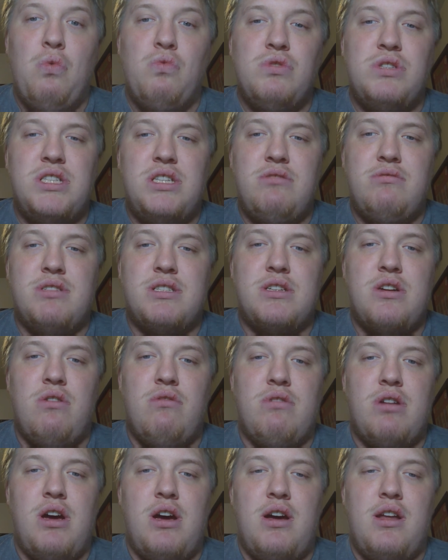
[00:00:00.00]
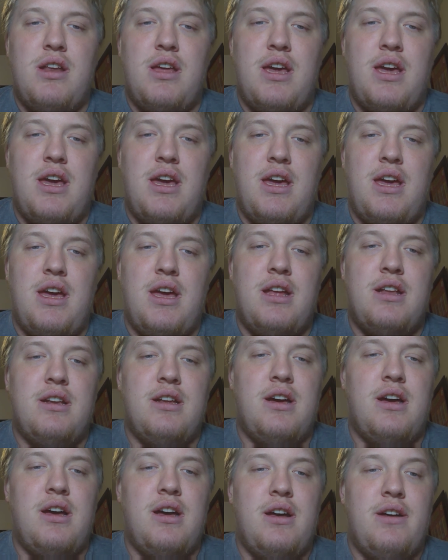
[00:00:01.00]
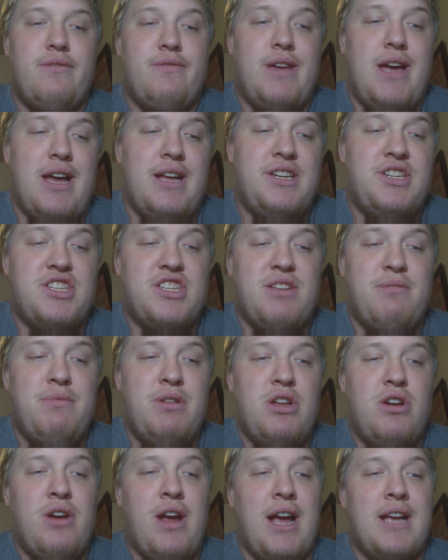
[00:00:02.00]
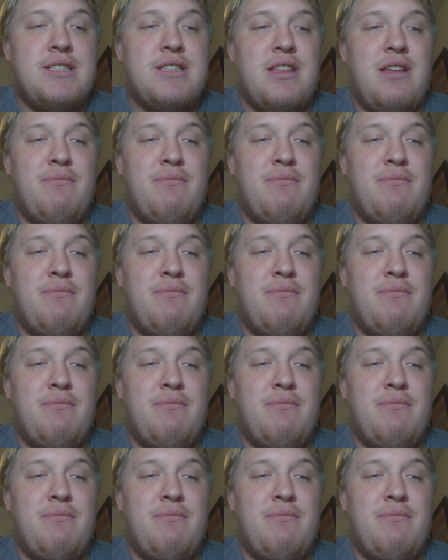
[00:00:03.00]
we'll see what's going on. And just let me know, guys.